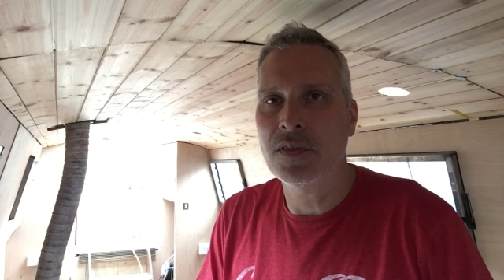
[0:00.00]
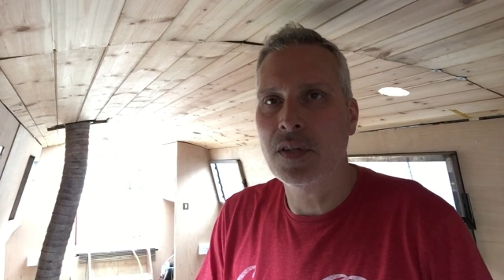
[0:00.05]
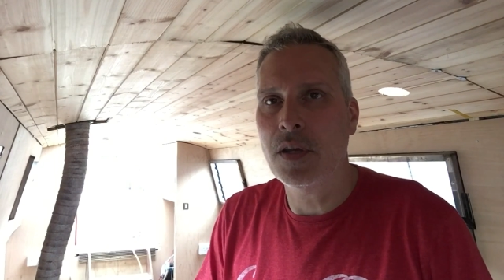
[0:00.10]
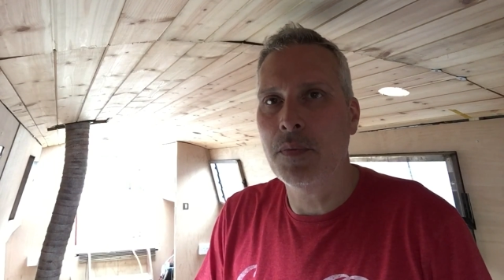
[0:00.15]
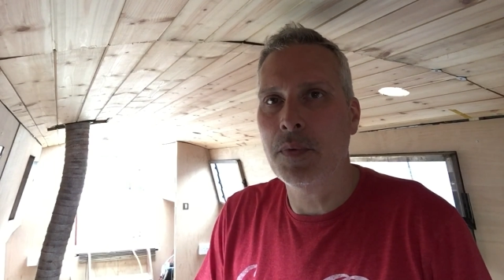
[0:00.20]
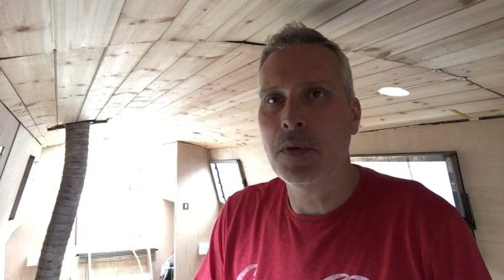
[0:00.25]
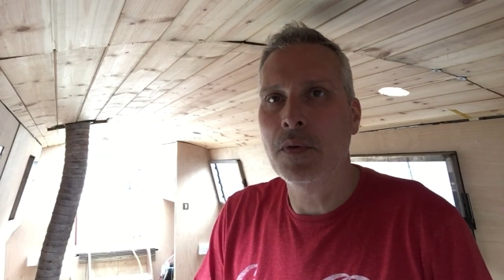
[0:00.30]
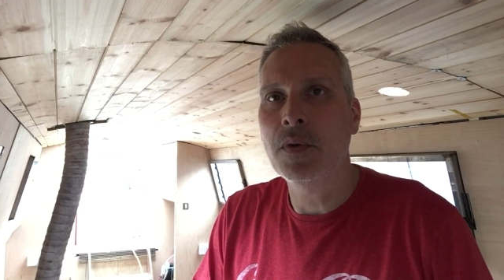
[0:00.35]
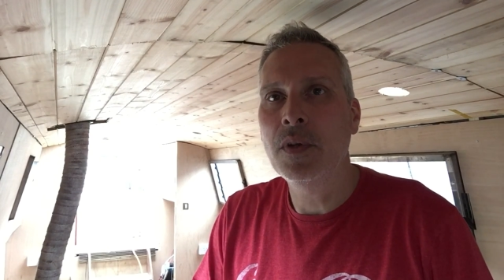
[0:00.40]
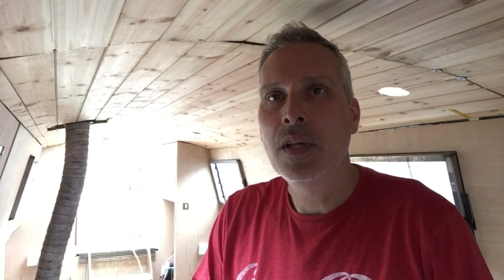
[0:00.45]
So
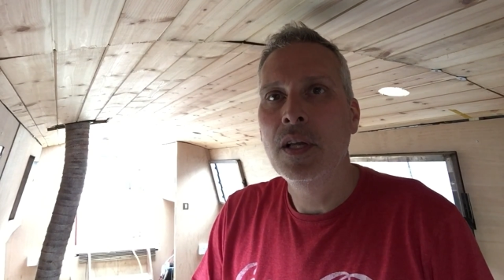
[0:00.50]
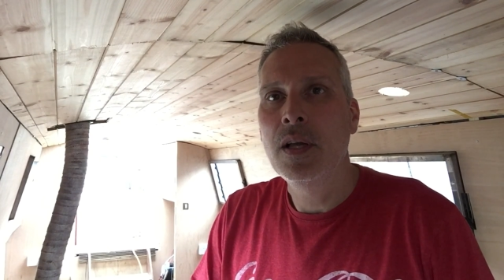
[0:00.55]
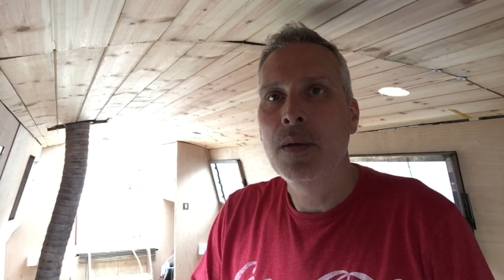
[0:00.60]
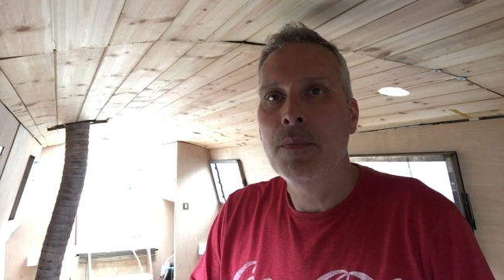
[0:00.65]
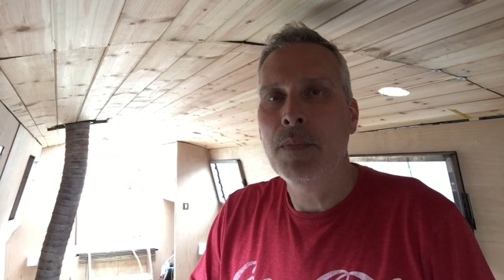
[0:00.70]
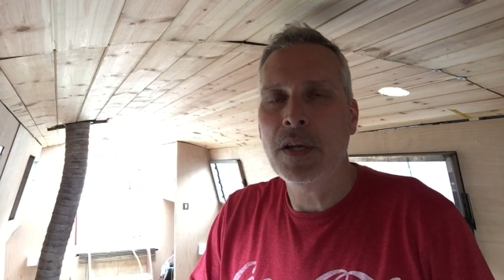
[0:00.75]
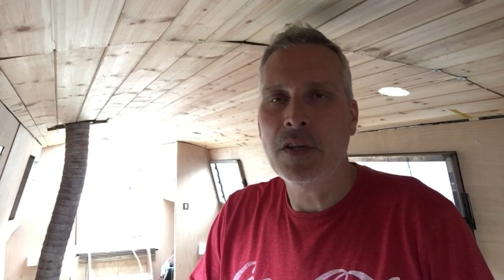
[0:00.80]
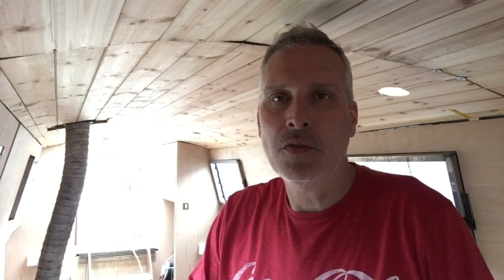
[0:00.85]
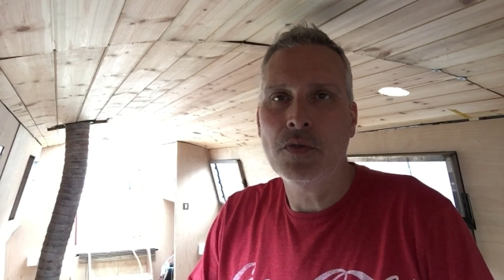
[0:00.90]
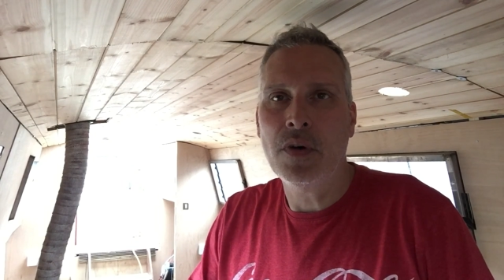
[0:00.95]
we'll
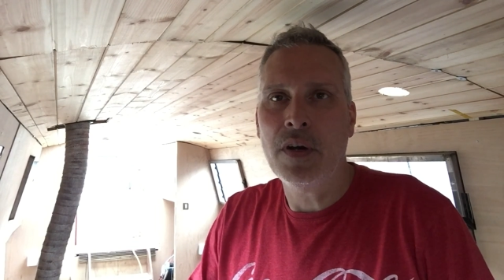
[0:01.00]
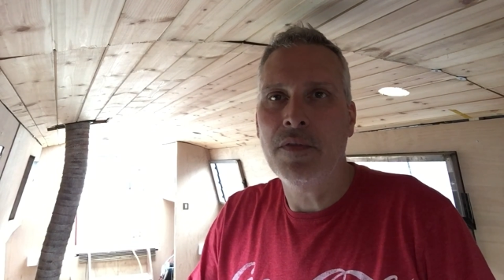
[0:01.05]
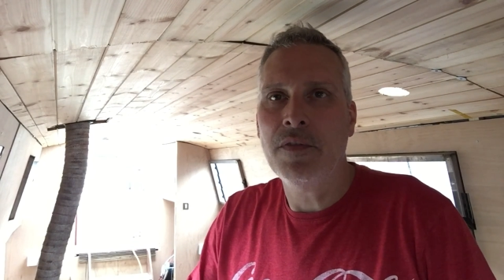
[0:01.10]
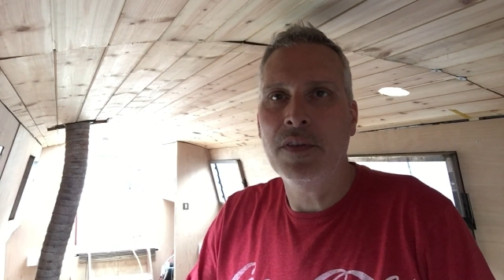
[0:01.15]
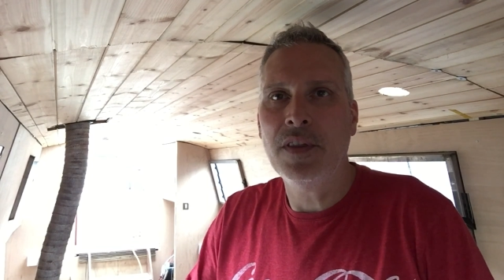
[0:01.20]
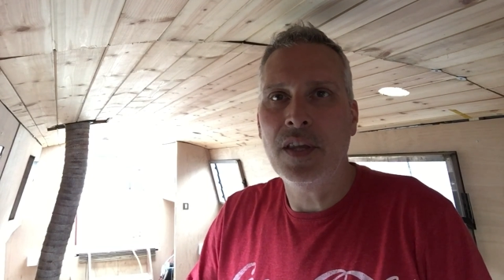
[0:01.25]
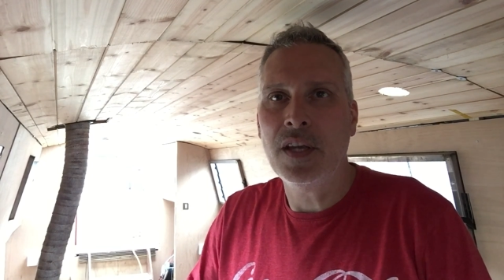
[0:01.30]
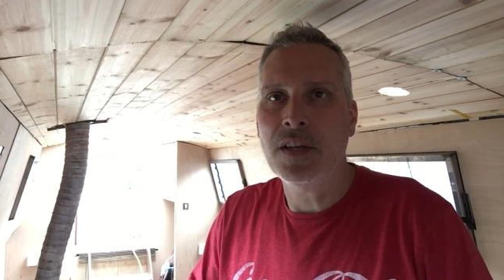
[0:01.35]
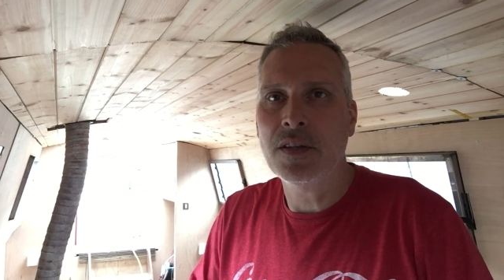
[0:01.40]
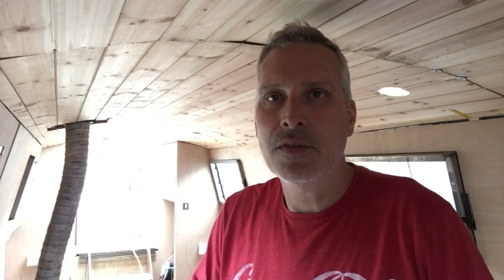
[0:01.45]
make sure
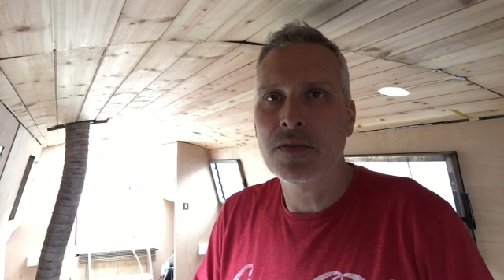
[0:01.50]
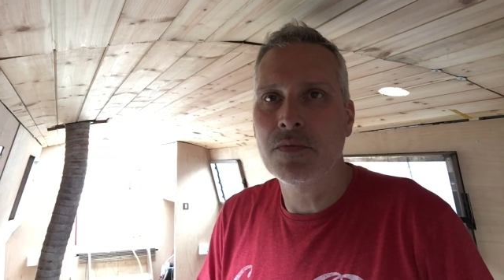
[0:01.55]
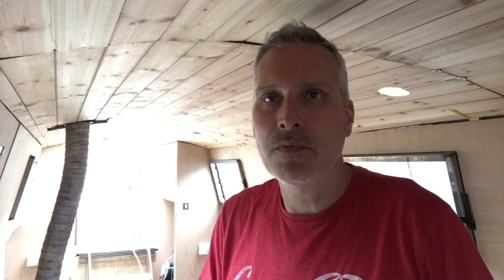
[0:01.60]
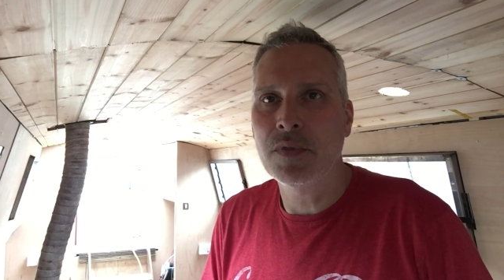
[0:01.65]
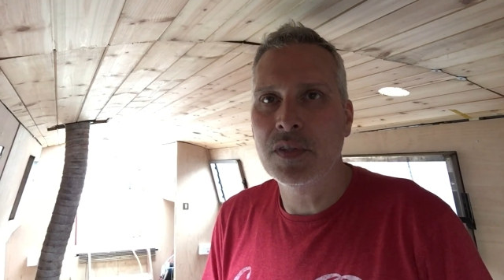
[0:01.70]
everything's